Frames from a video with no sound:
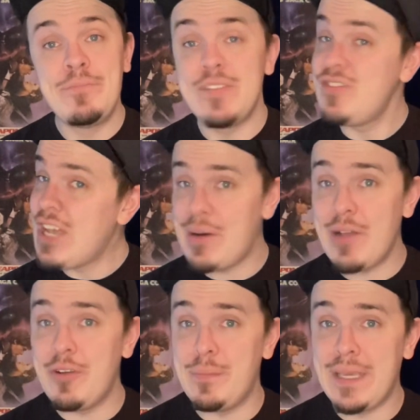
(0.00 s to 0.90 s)
This is how
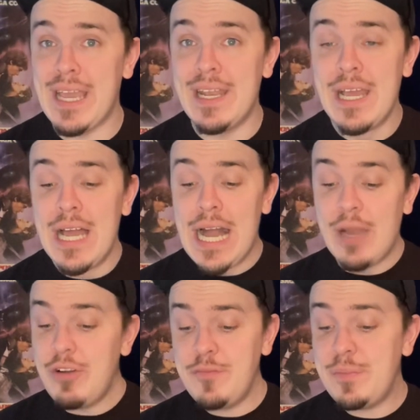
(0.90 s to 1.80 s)
I would have began. I would have